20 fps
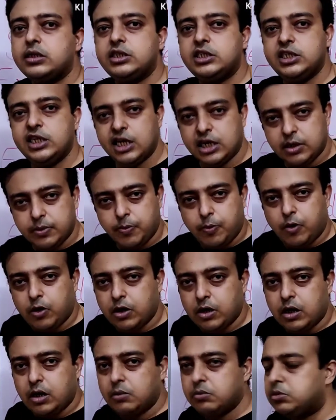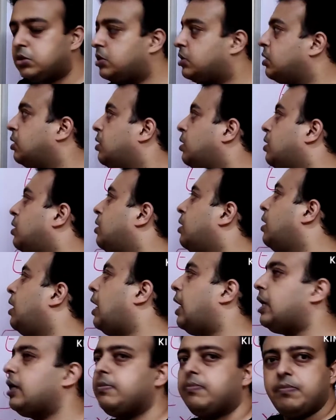g8 pawn comes
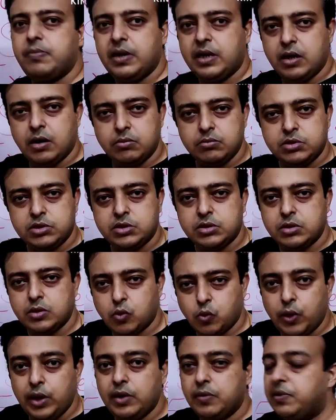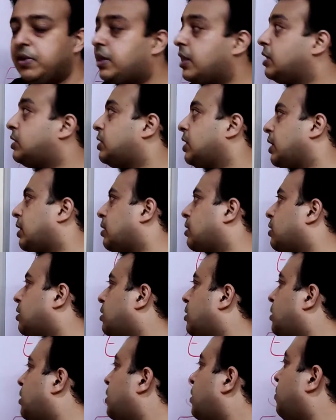and it becomes queen with a check.
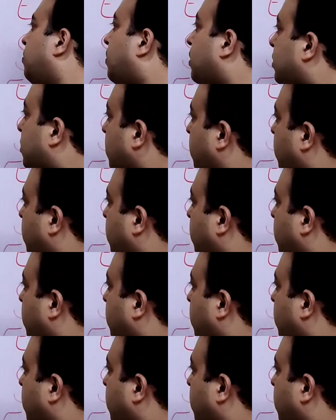But the